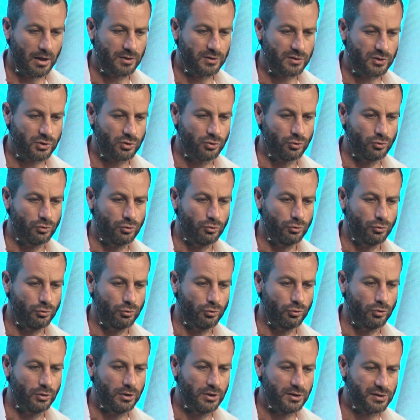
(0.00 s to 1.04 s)

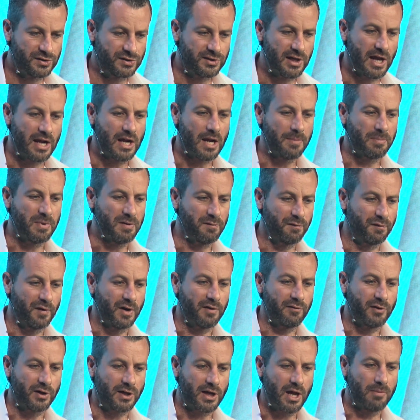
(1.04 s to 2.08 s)
to stand up in front
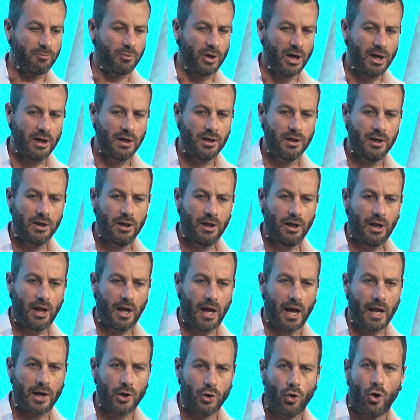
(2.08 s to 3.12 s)
of a camera
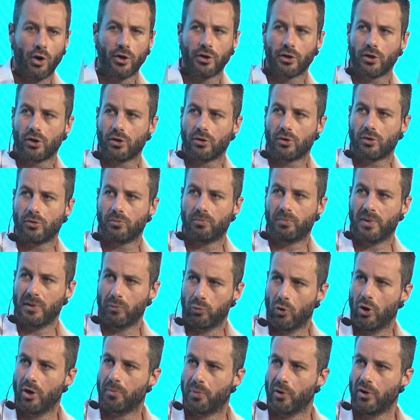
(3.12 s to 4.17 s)
and not be
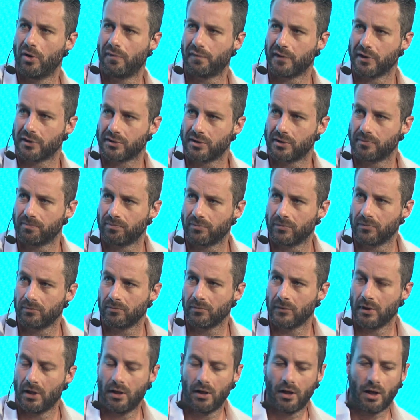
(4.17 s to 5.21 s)
word perfect.
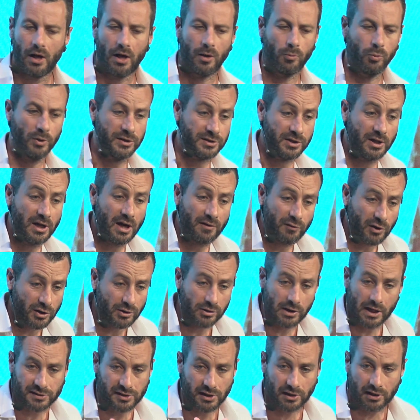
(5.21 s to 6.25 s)
We did have a
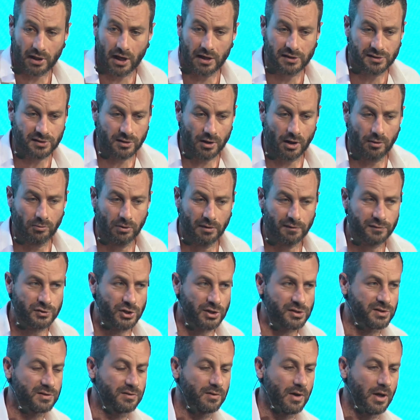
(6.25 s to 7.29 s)
classic case though. We've
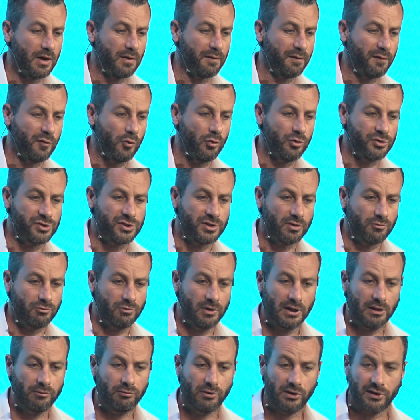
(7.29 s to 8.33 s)
just forged a
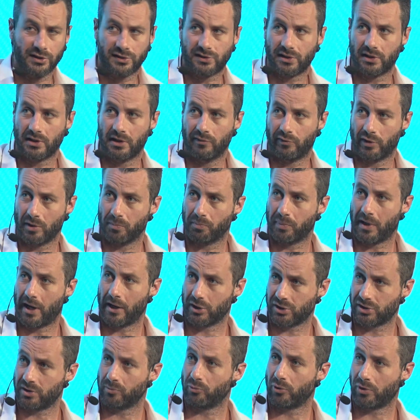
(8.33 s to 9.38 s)
really, really significant
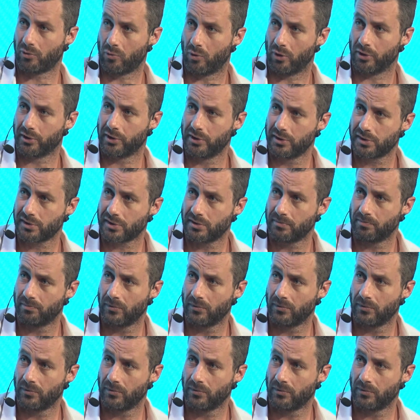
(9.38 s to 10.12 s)
partnership with Qantas.